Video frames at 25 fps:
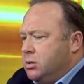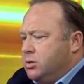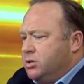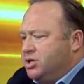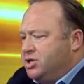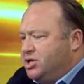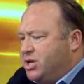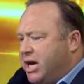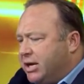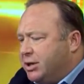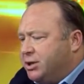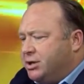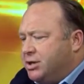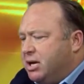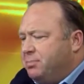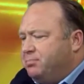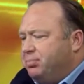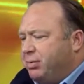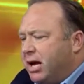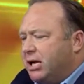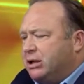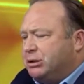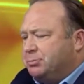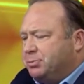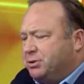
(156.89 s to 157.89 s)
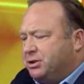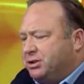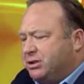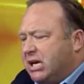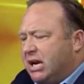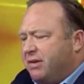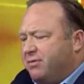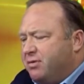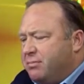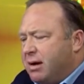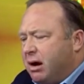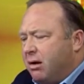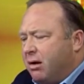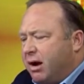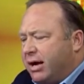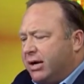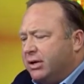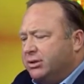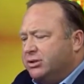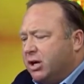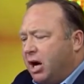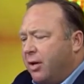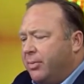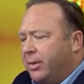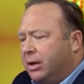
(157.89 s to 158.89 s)
60+% of
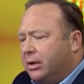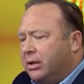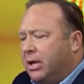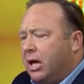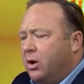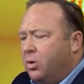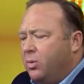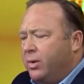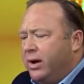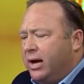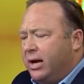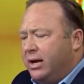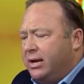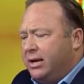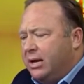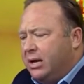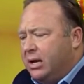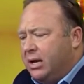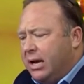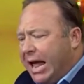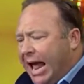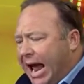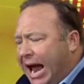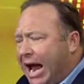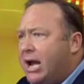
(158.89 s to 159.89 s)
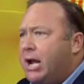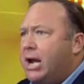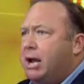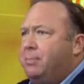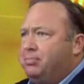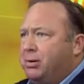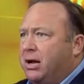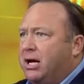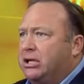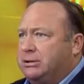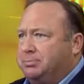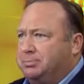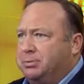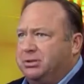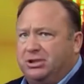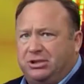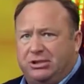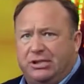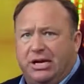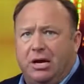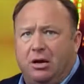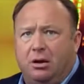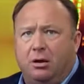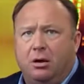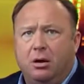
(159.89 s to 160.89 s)
Americans on the low end,
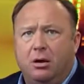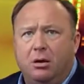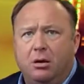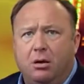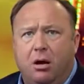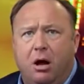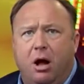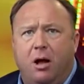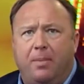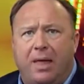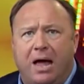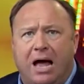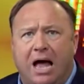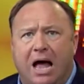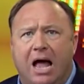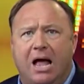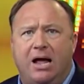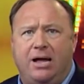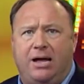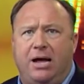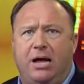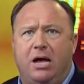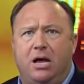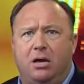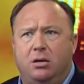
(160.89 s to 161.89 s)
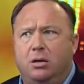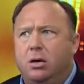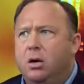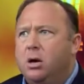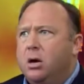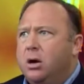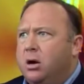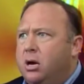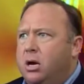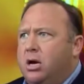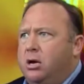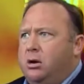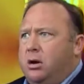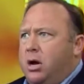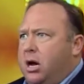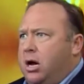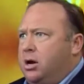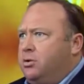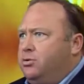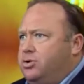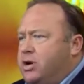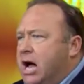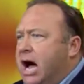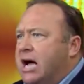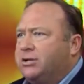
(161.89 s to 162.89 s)
80+% on the high end.
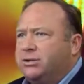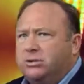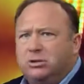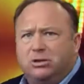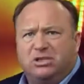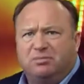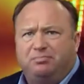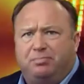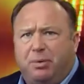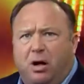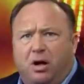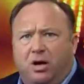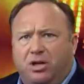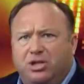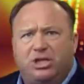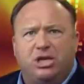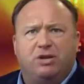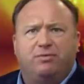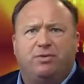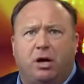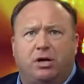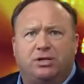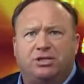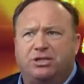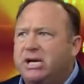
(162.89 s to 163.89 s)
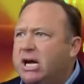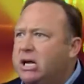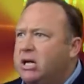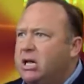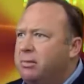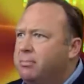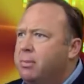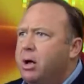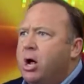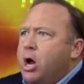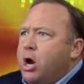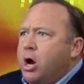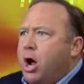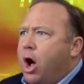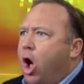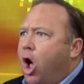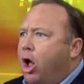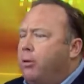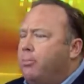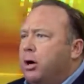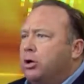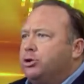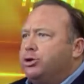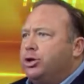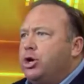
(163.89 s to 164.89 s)
In dozens of polls, you've all seen them,
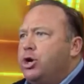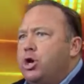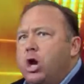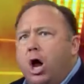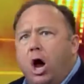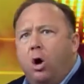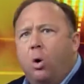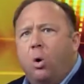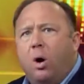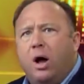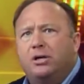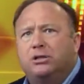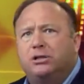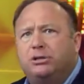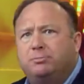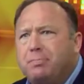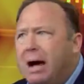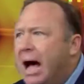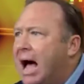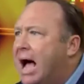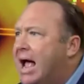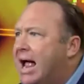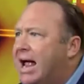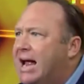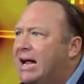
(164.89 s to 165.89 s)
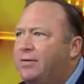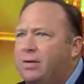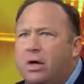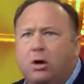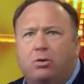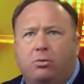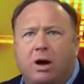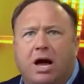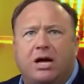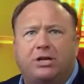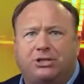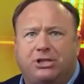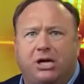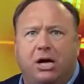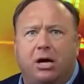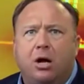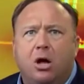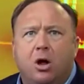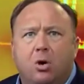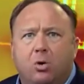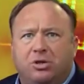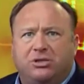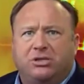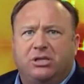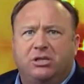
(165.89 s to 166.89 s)
almost no one's buying that Russia
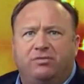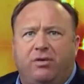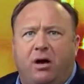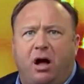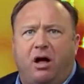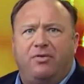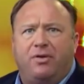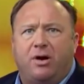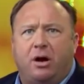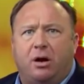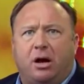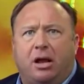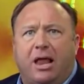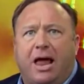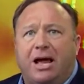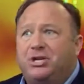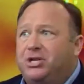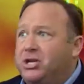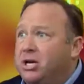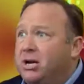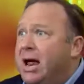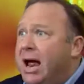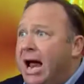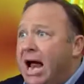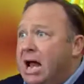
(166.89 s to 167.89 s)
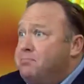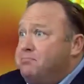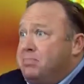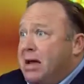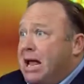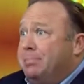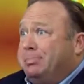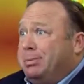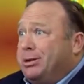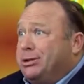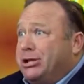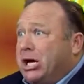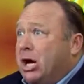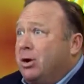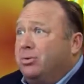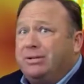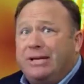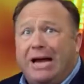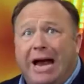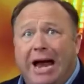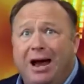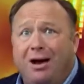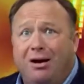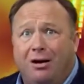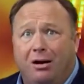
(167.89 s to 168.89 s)
was involved in our election, and people don't
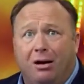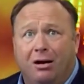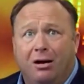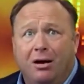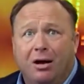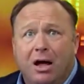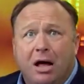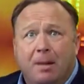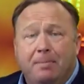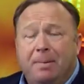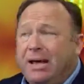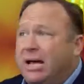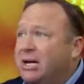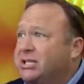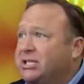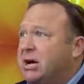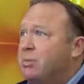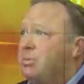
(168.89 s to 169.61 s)
care because